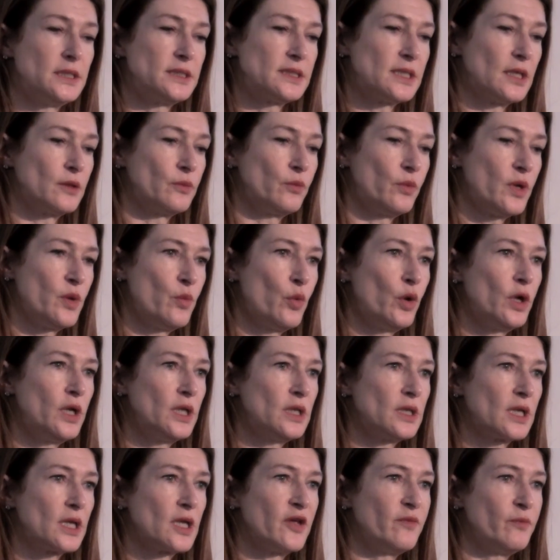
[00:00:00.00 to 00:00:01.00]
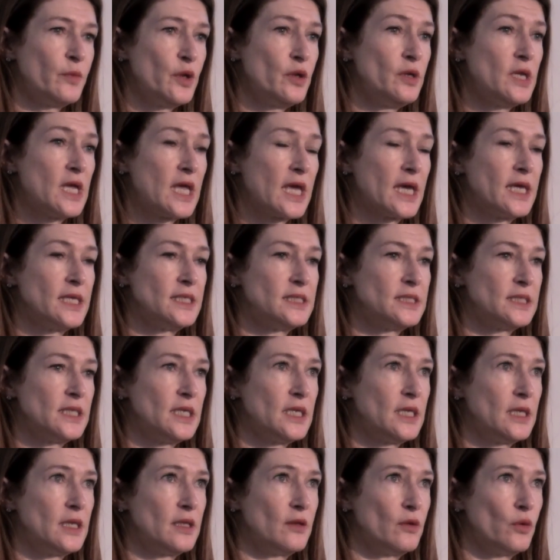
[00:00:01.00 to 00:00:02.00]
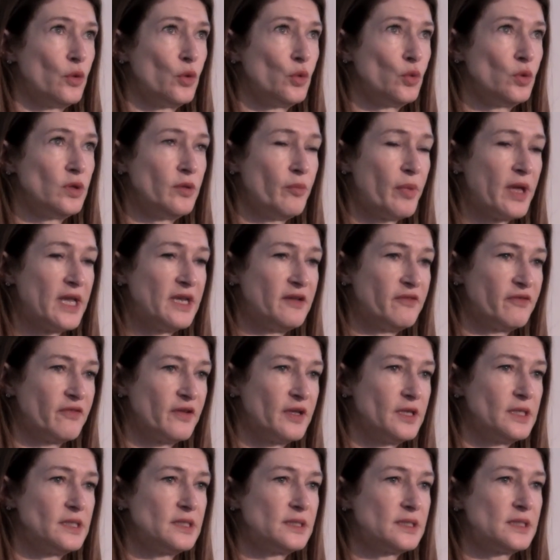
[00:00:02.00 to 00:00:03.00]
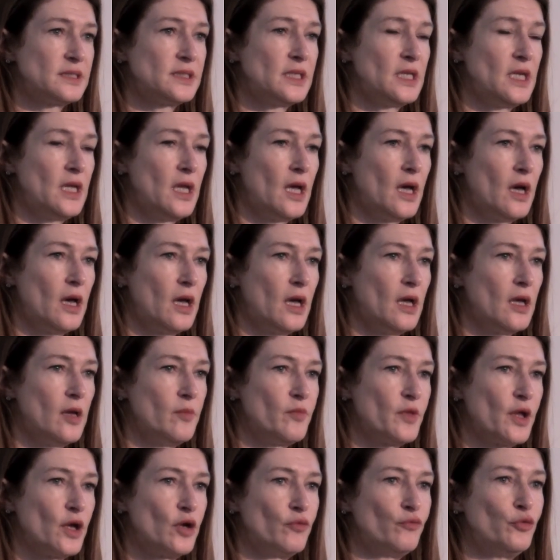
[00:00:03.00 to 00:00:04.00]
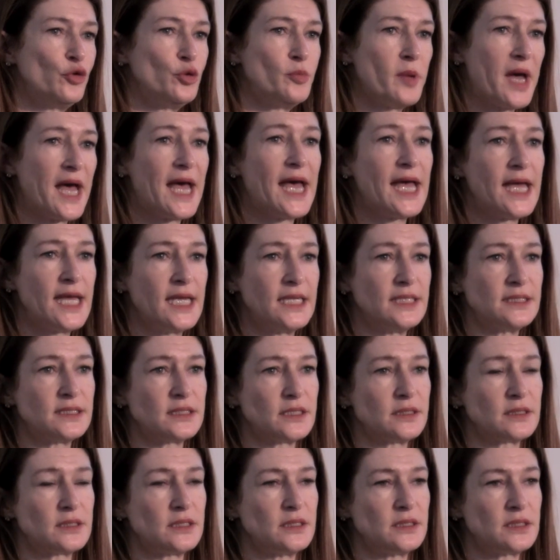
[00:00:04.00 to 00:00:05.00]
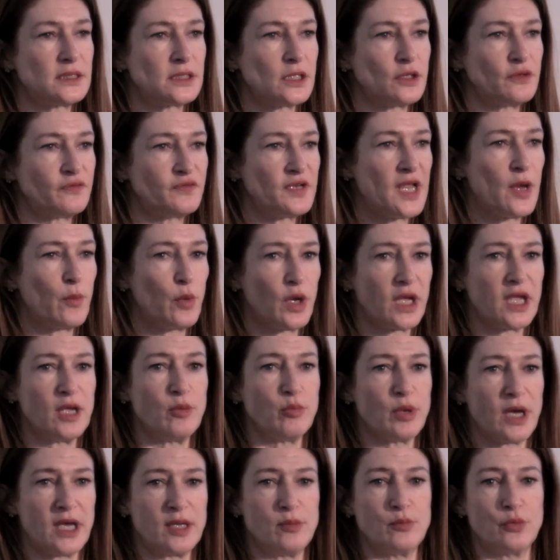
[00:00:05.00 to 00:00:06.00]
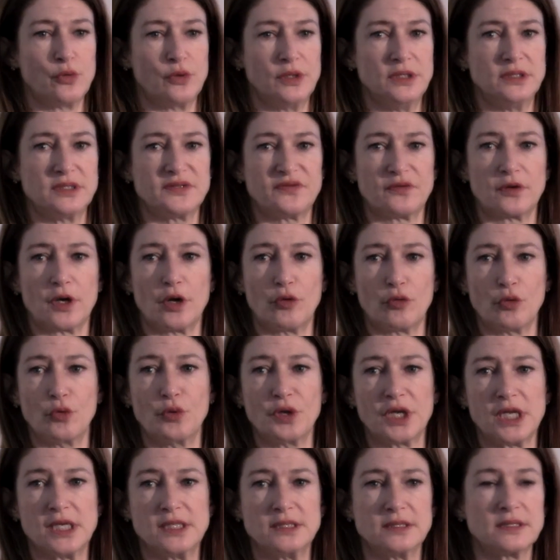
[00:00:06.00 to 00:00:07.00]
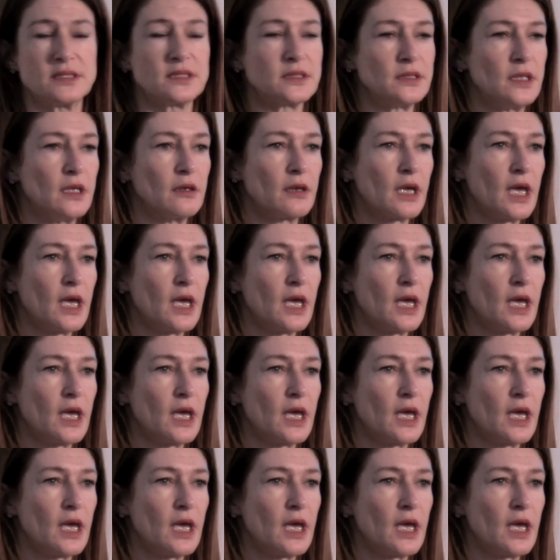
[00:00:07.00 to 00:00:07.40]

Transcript: So we weren't communicating all the benefits that Aruba has to solve networking pain points for our audience.